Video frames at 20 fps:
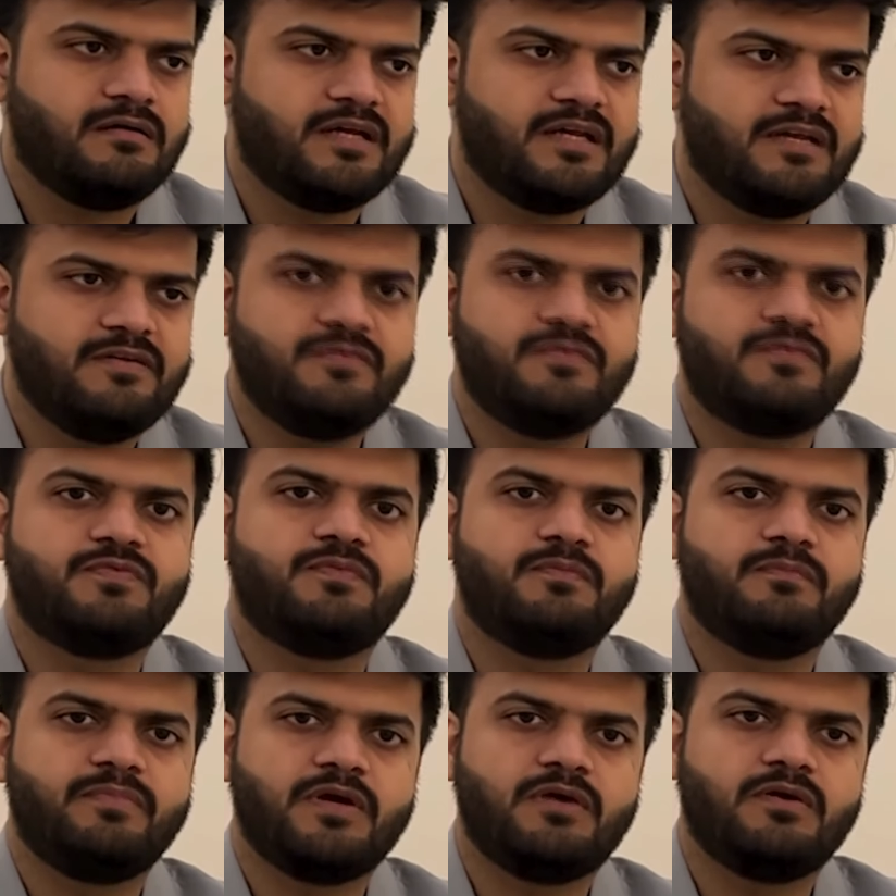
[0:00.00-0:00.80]

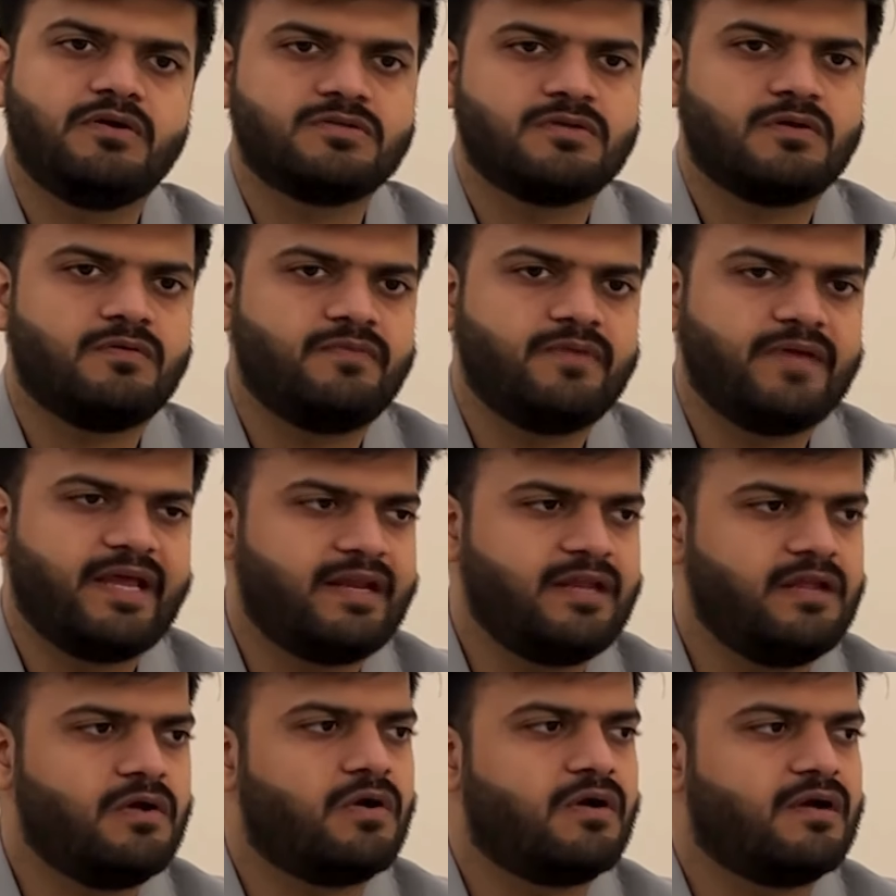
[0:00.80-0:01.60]
If because of
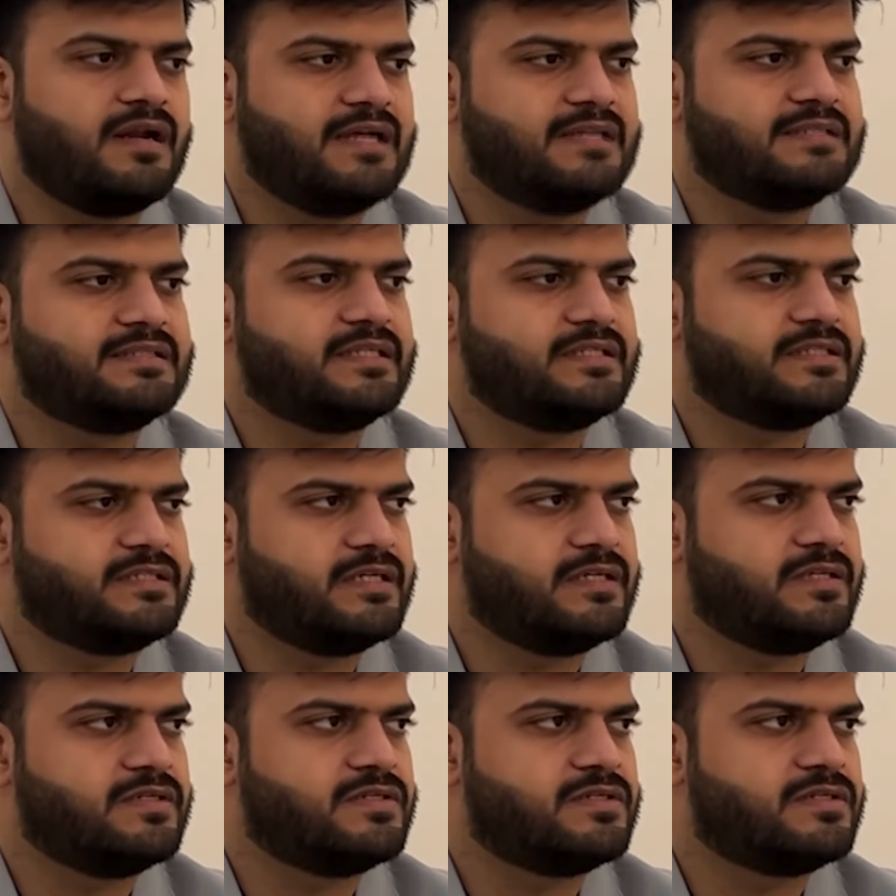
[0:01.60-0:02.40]
any
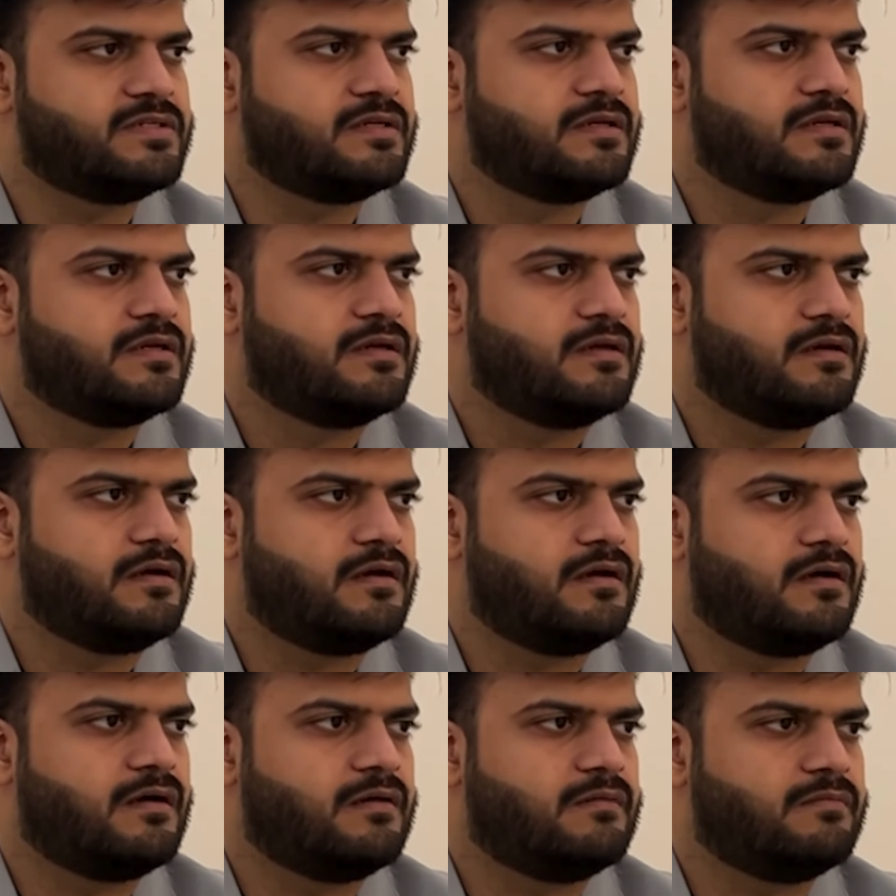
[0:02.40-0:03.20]
organization's,
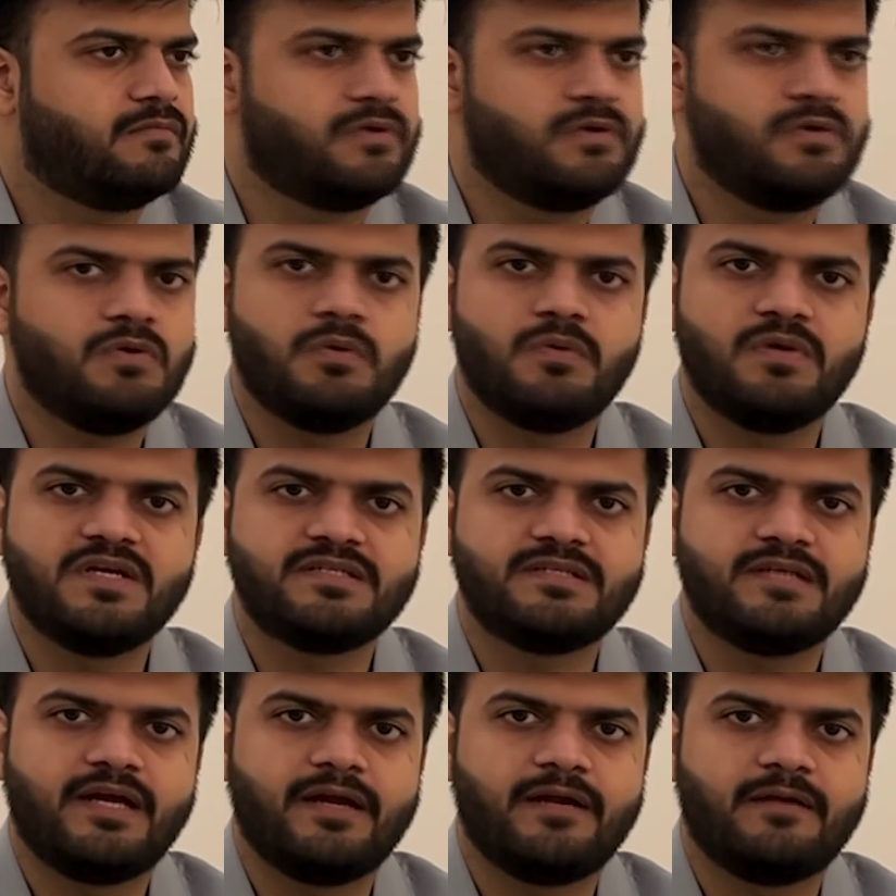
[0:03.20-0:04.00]
you know,
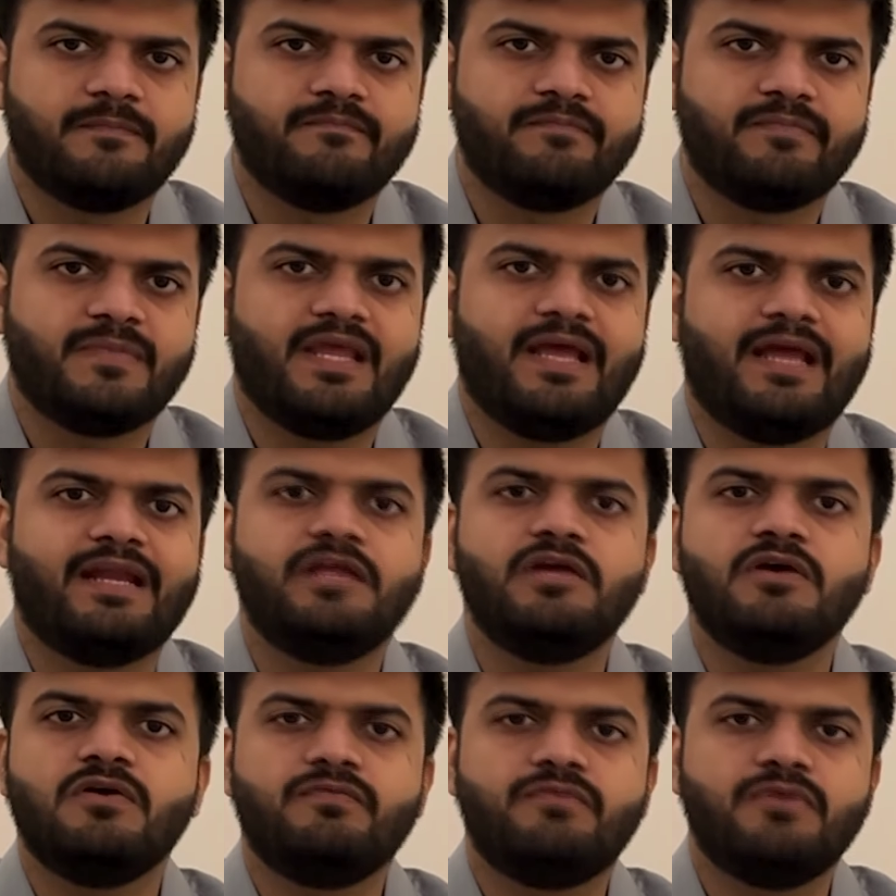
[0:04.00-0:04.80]
oversight,
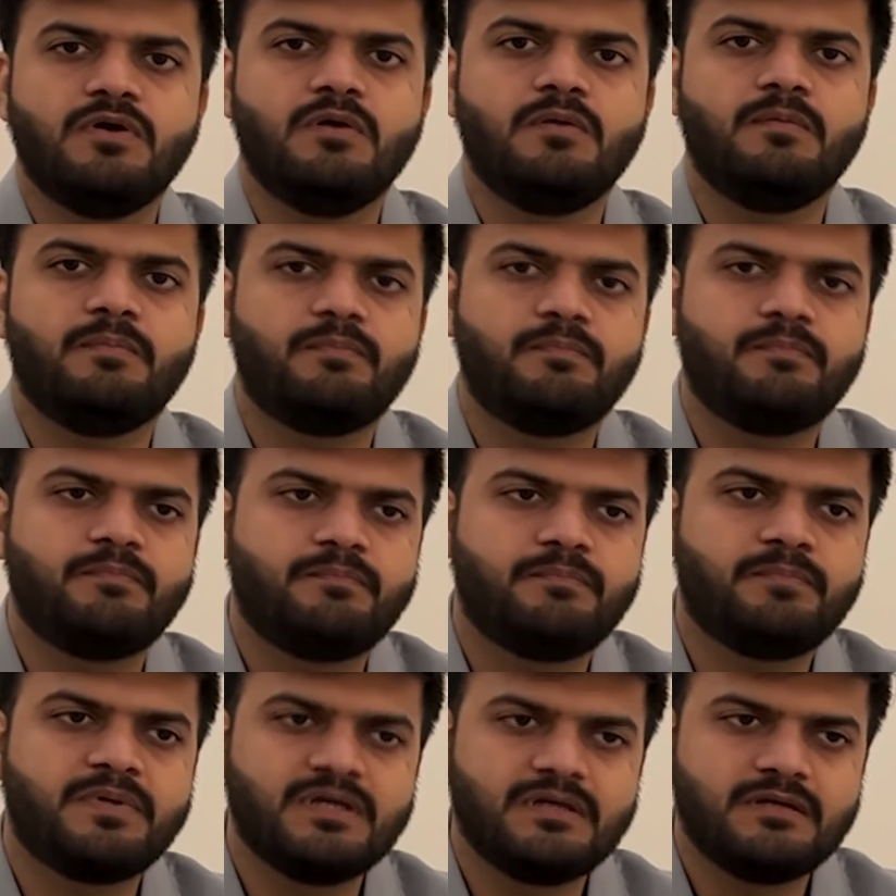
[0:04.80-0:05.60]
any of your,
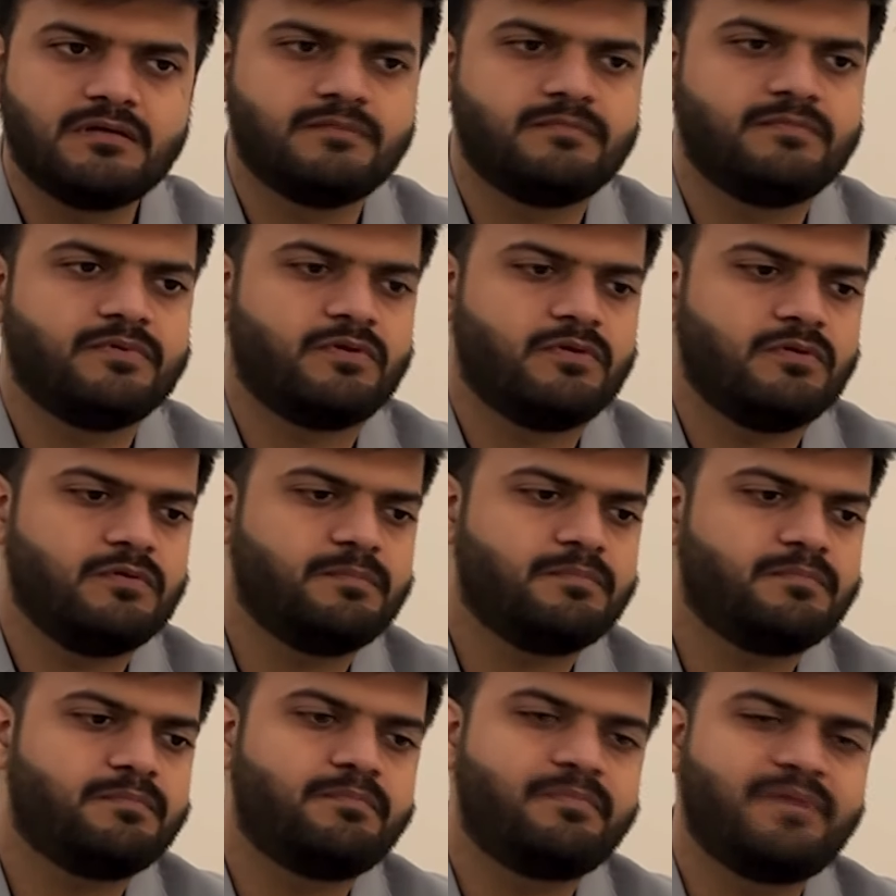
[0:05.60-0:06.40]
you know,
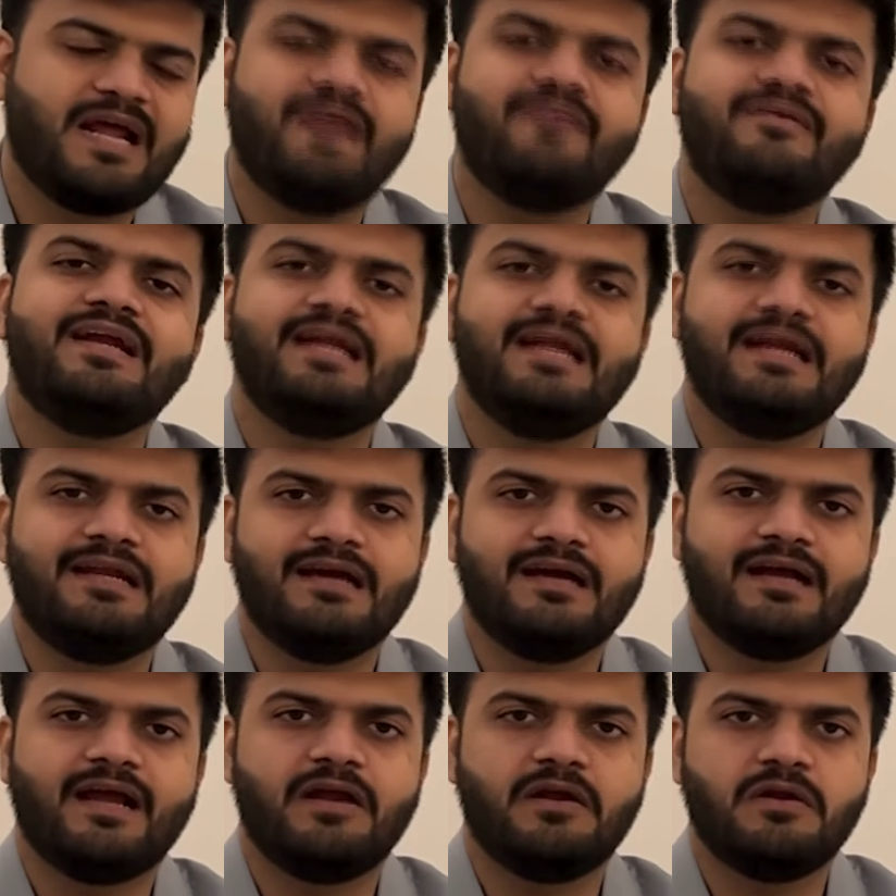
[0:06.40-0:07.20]
private
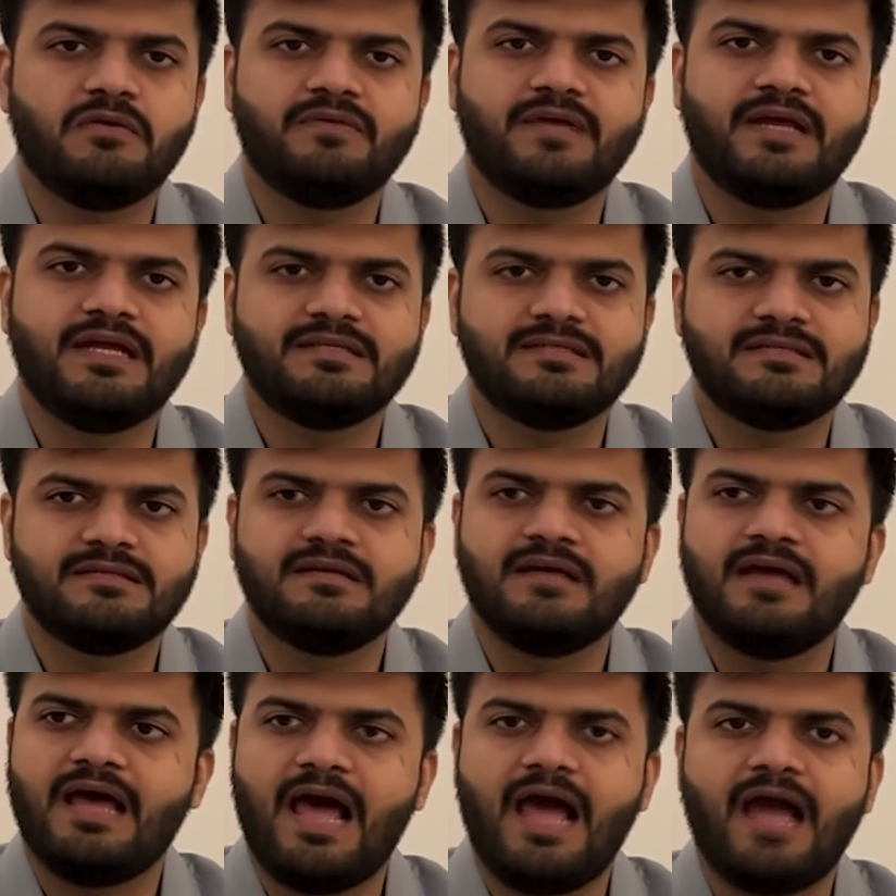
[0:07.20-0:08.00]
data kind of gets
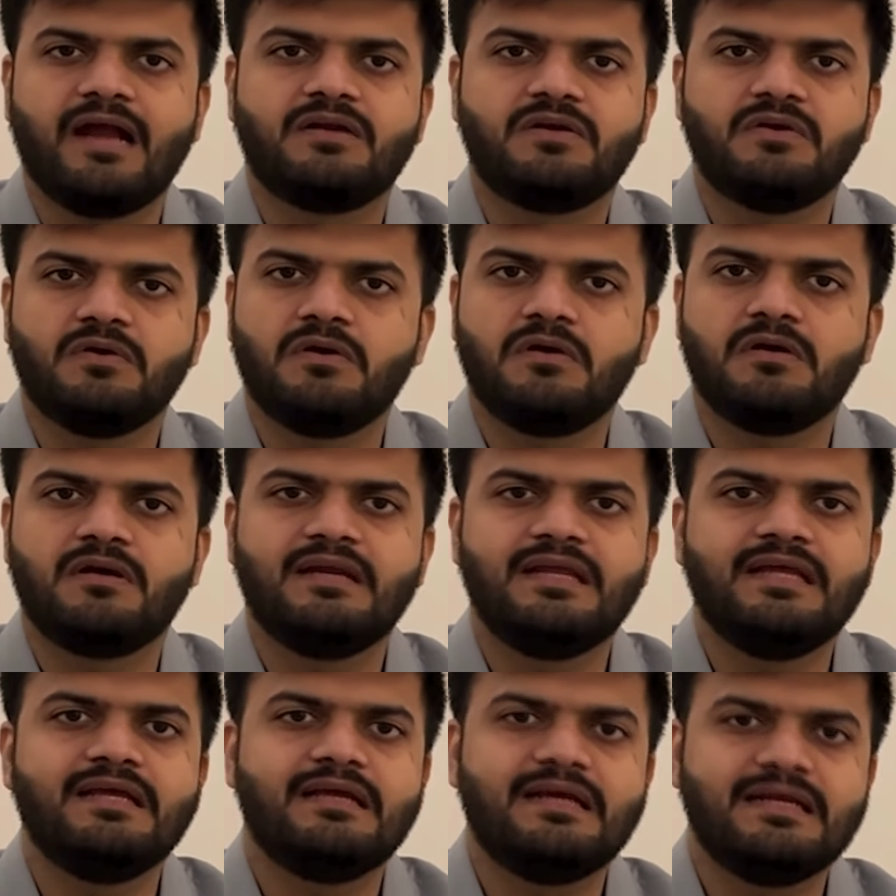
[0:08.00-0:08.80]
hacked or
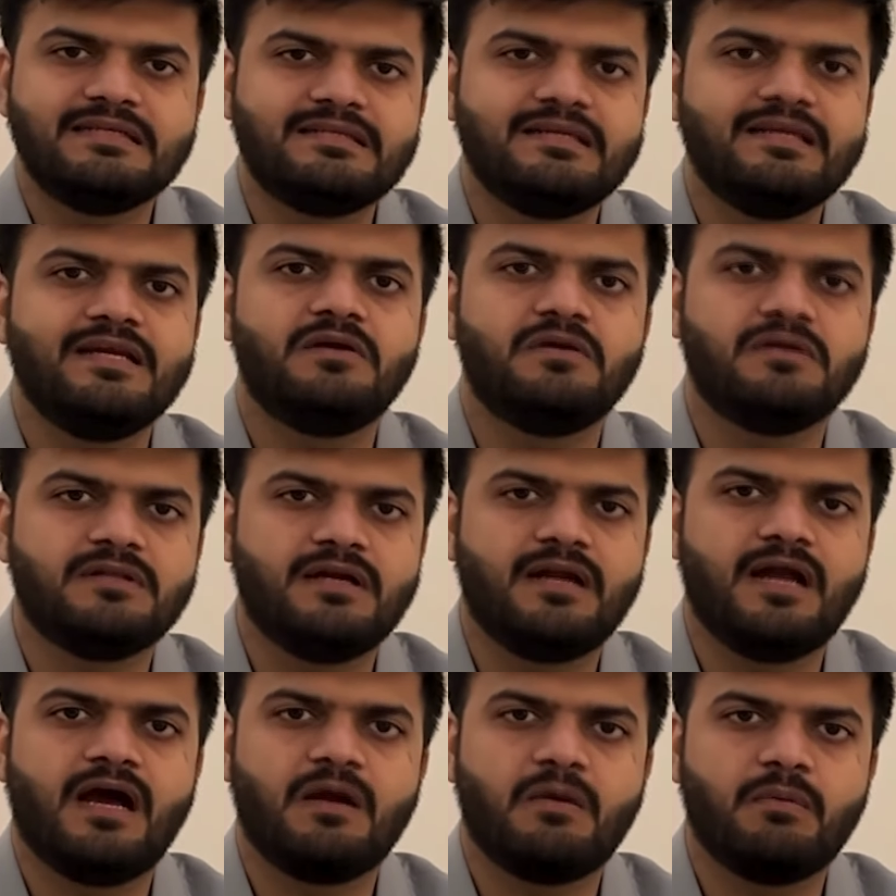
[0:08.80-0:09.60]
gets leaked on the
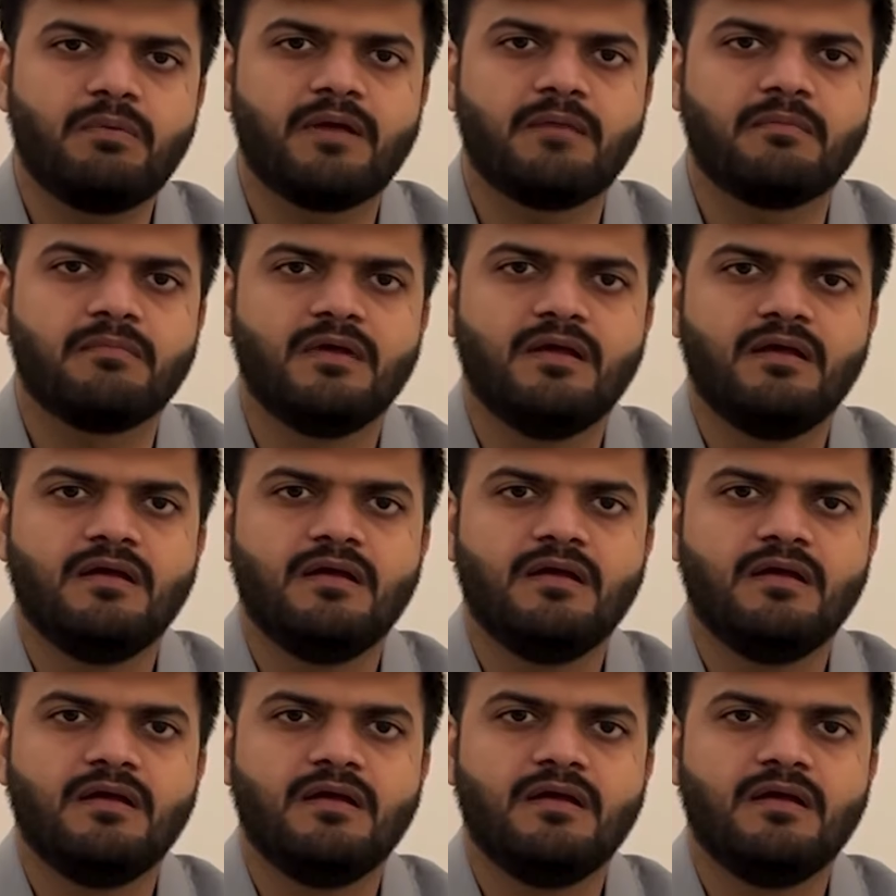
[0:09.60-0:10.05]
dark web,